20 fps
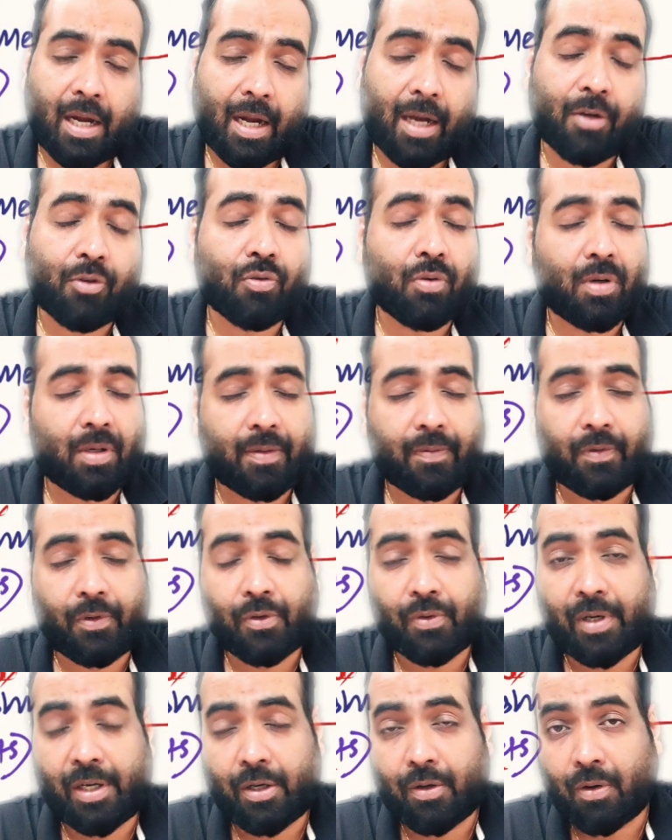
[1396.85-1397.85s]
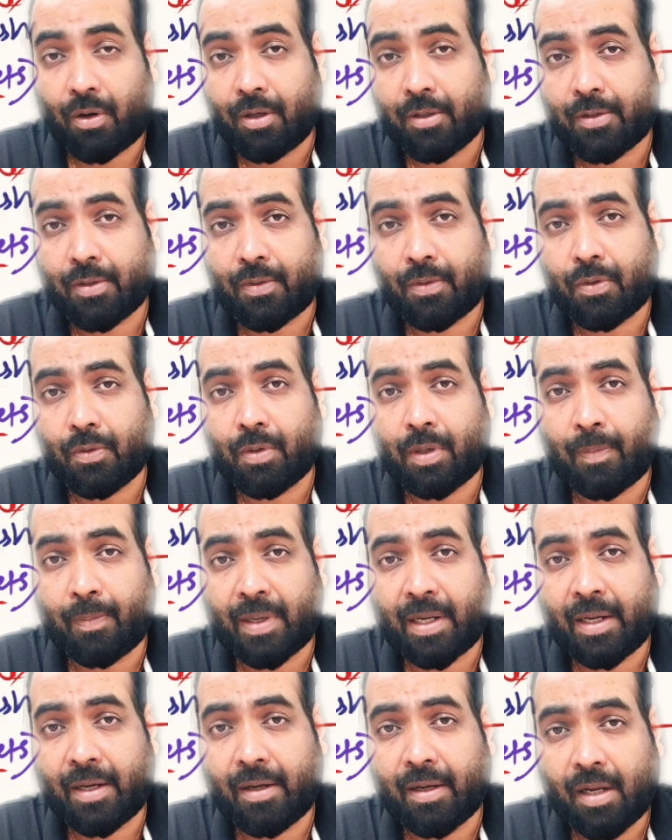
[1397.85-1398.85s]
and you need also to
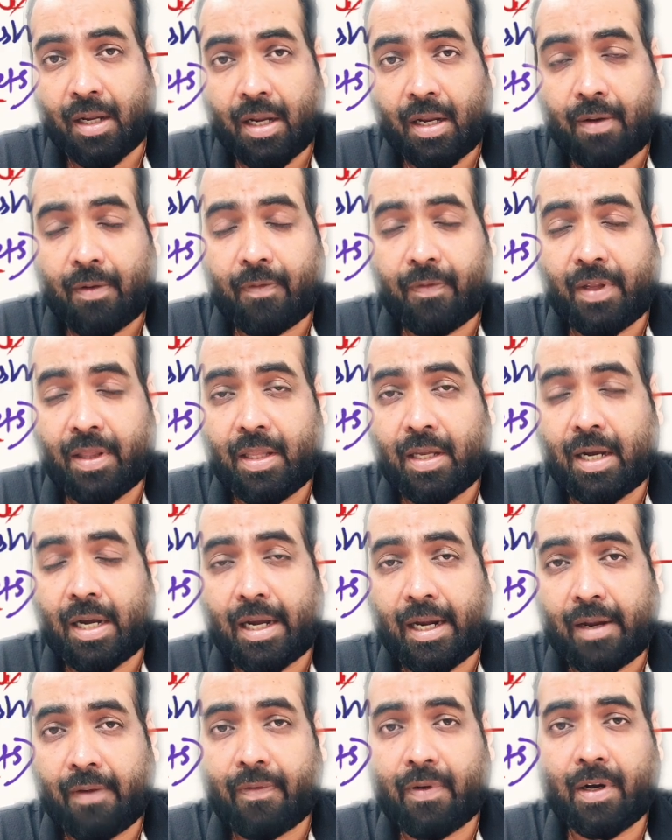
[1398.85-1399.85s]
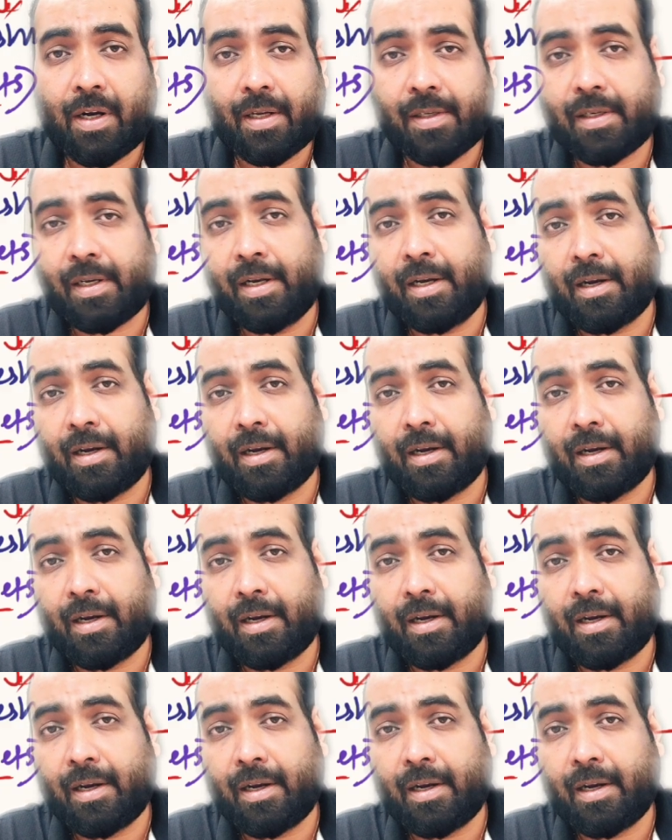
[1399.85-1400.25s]
comply with the IFRS,